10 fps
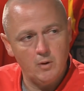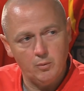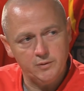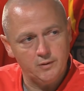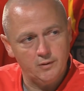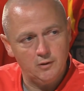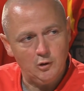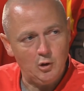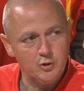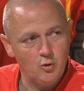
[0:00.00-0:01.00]
Always a
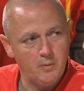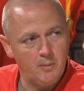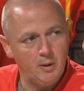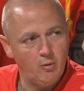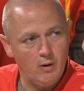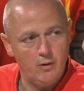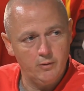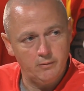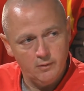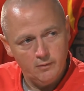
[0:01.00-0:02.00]
large homecoming
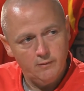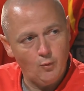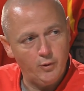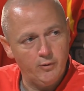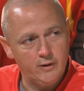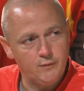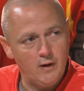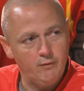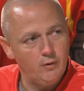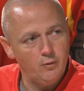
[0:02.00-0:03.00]
crowd, and for your next
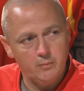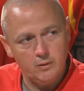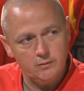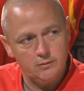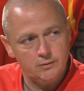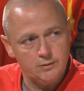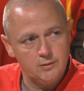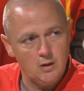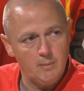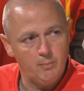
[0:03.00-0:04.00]
five at home,
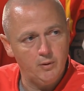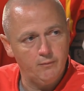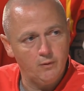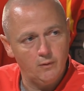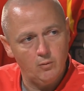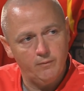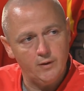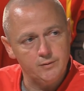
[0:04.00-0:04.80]
just talk about playing in front of the home fans.